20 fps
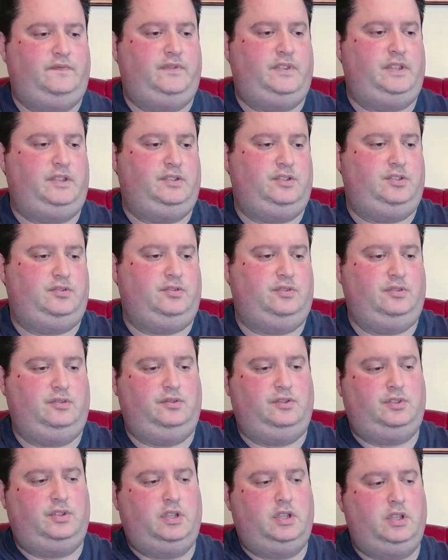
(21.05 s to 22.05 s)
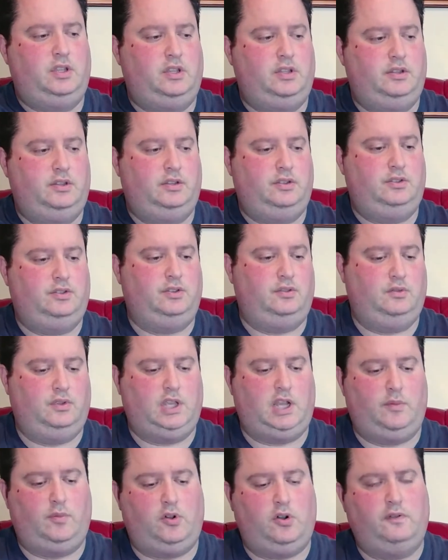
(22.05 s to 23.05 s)
These screws do
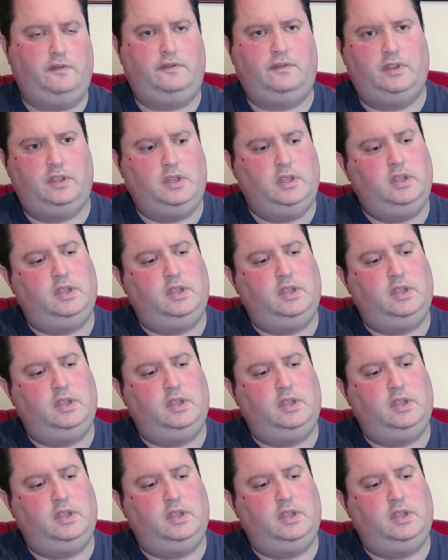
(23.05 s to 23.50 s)
come off,